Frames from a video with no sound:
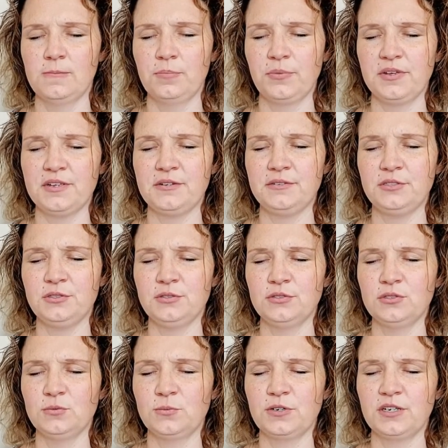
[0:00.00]
But you do
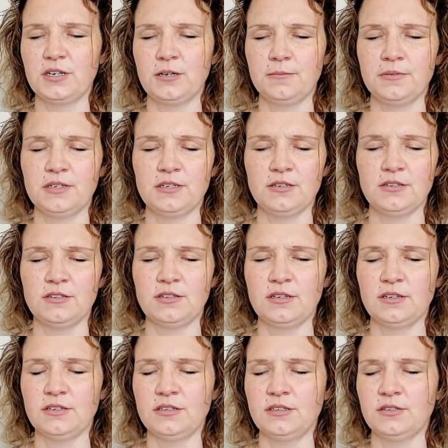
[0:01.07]
spring up here and
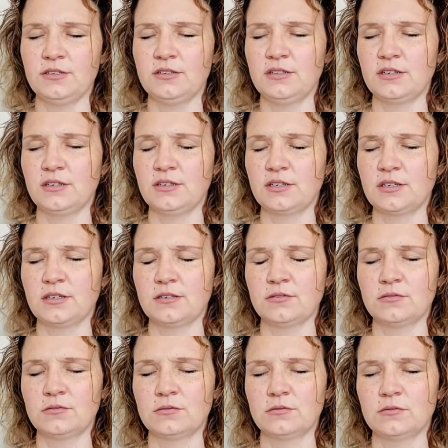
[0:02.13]
there and here and there again.